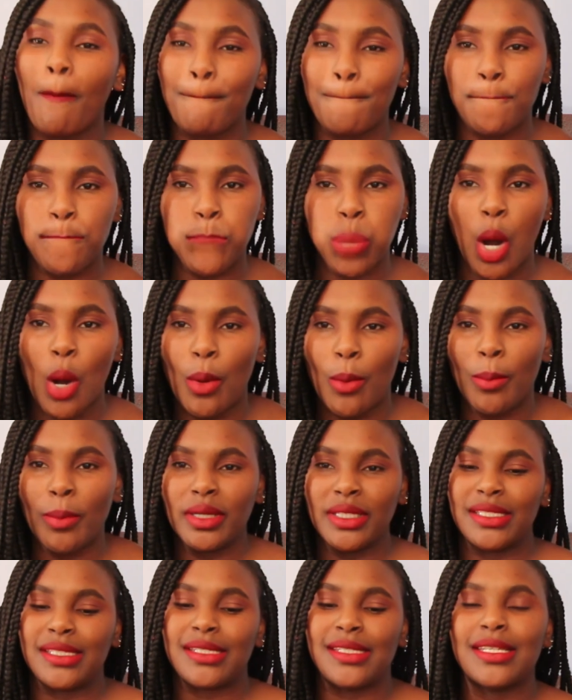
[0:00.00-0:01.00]
bomb
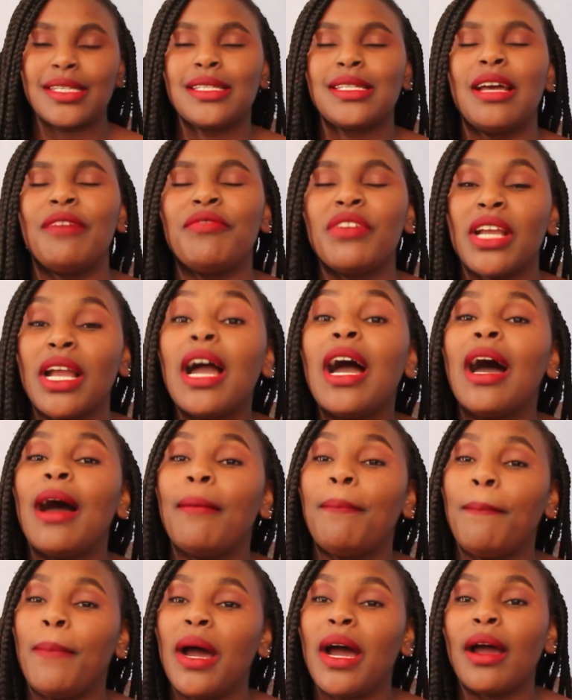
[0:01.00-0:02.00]
is just having
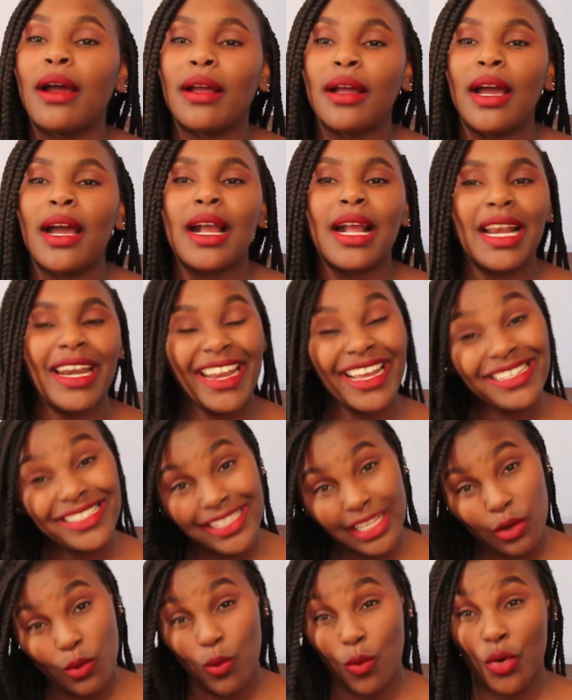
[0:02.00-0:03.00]
a
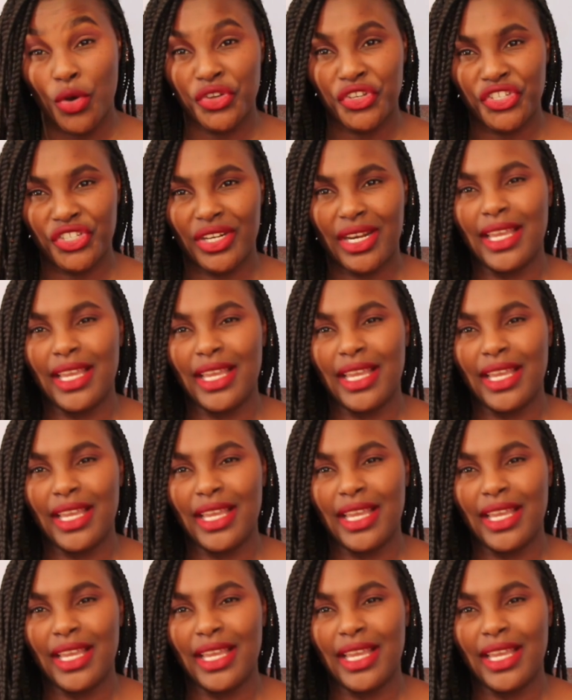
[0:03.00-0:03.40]
classic watch.